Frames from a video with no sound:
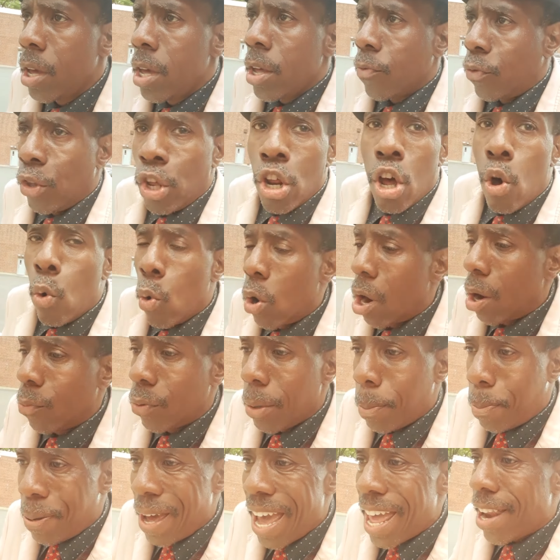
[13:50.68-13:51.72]
they don't want to
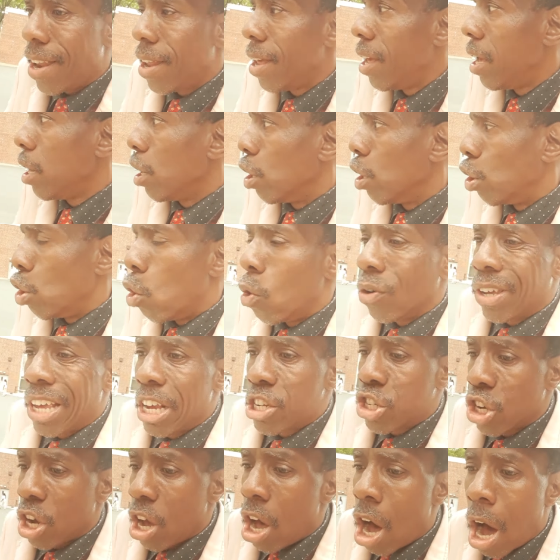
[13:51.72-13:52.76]
repent. Don't
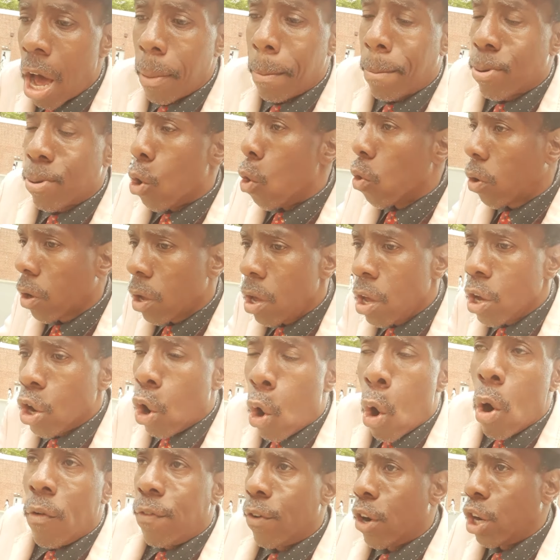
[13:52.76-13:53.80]
get your heart broke
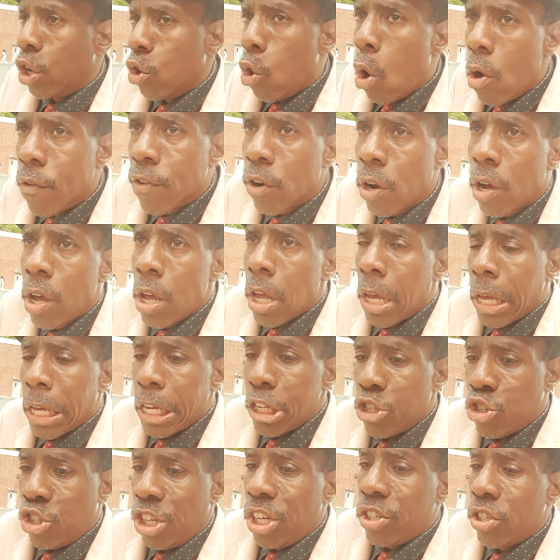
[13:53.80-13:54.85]
over and over.
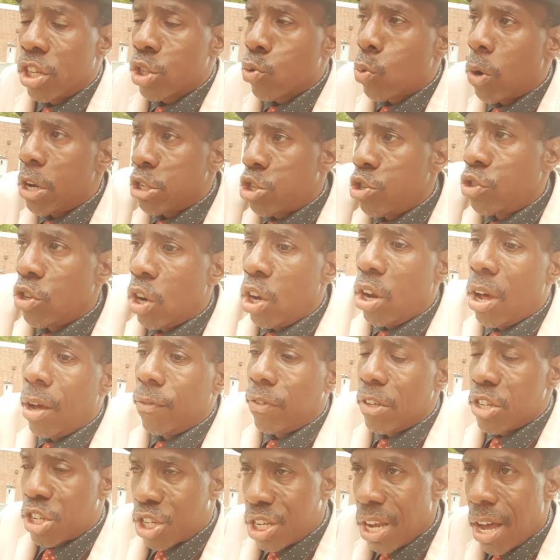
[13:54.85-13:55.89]
Jesus wants you to
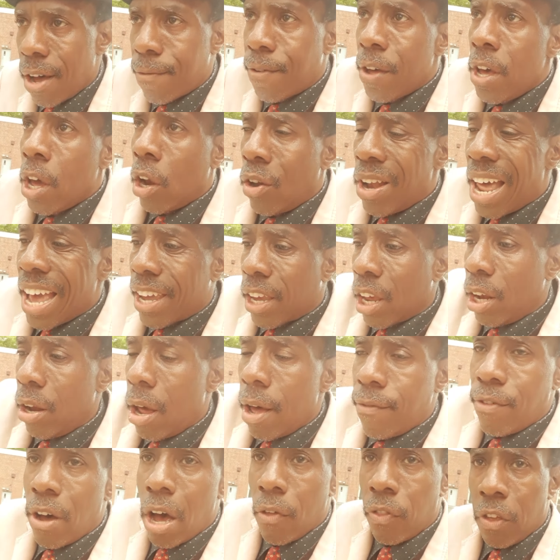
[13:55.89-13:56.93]
love yourself like you
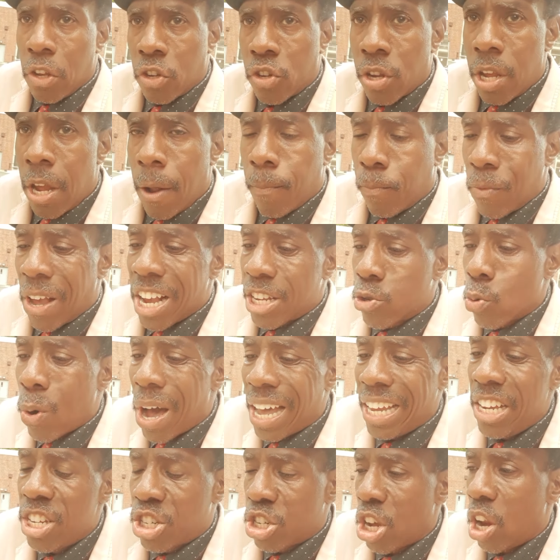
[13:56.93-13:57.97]
love others. That's
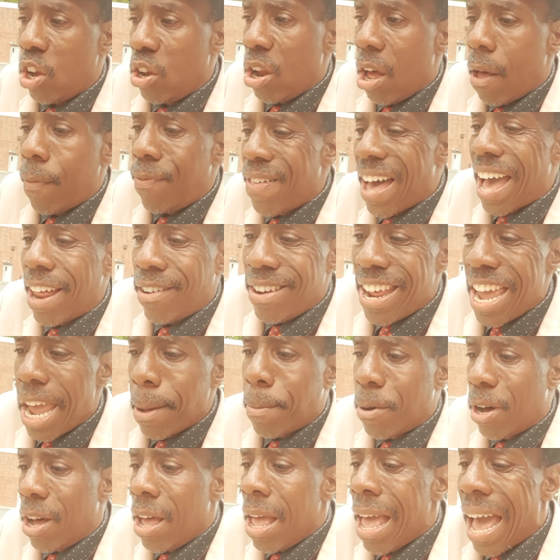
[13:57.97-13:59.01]
why he said, love thy
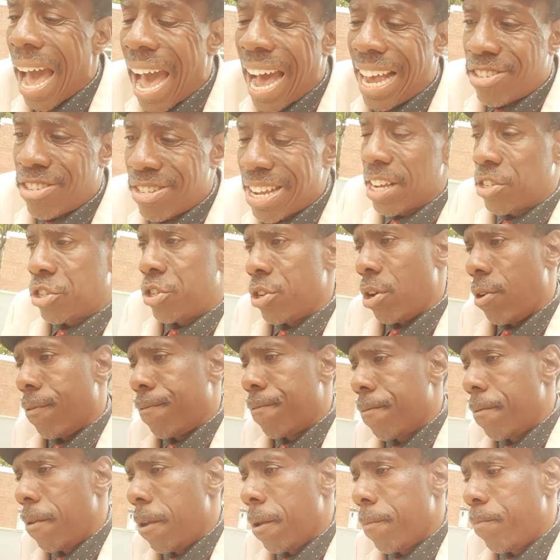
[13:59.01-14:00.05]
neighbor as thyself.
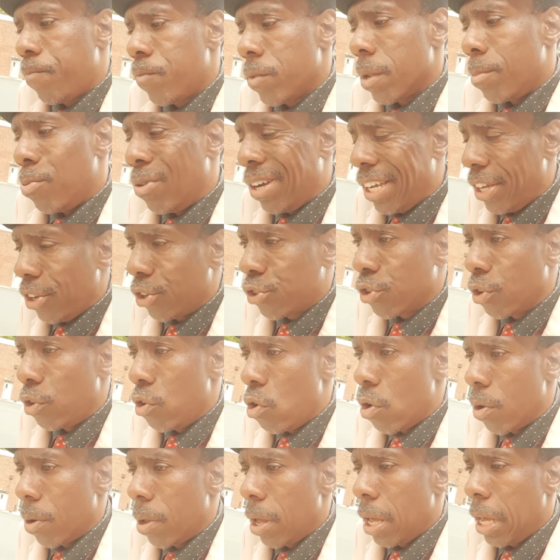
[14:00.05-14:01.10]
Praise the
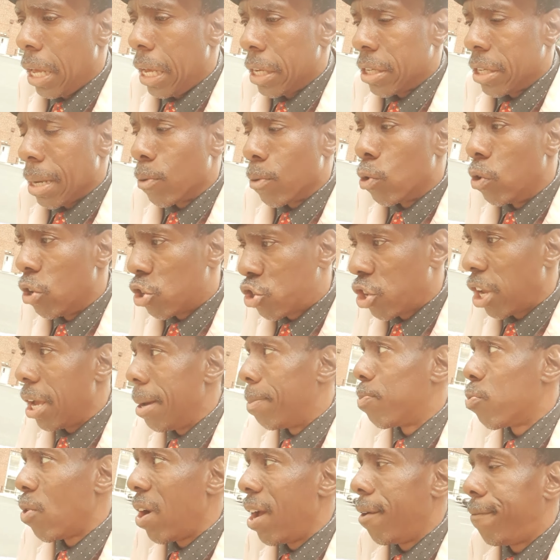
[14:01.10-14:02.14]
Lord. So I'm going to say a
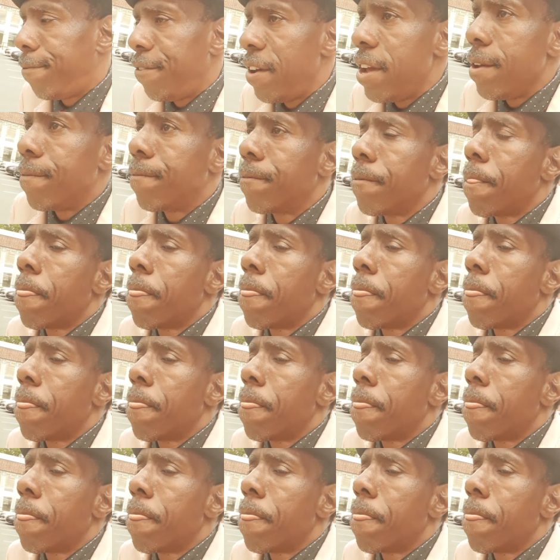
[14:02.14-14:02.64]
prayer of faith.